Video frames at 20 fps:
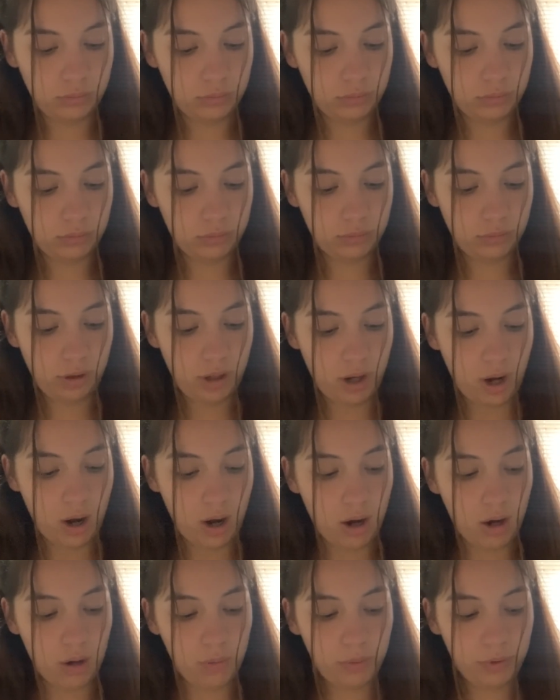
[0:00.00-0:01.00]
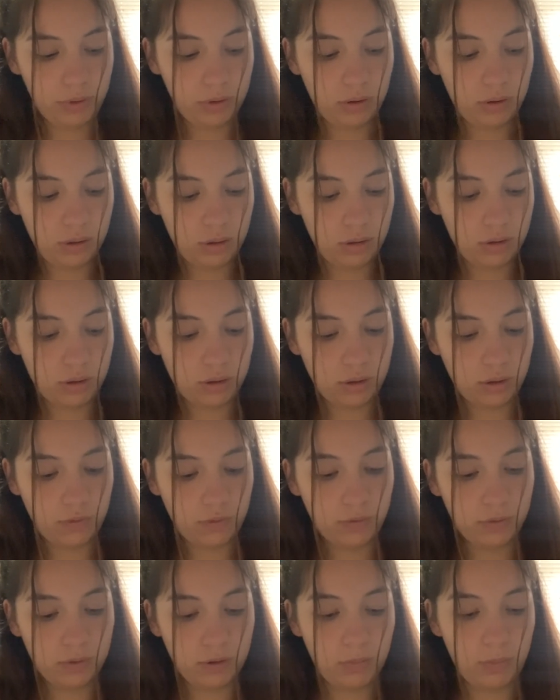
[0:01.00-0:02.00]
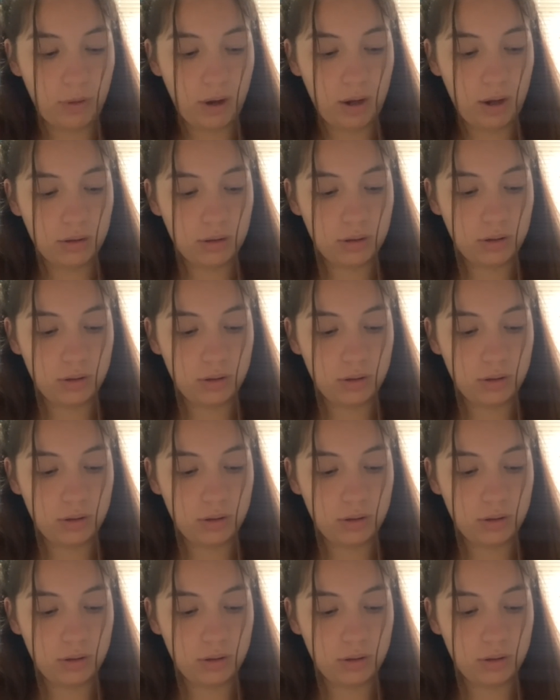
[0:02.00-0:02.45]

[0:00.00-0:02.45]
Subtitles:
yeah, I'll put this stuff with the bath stuff.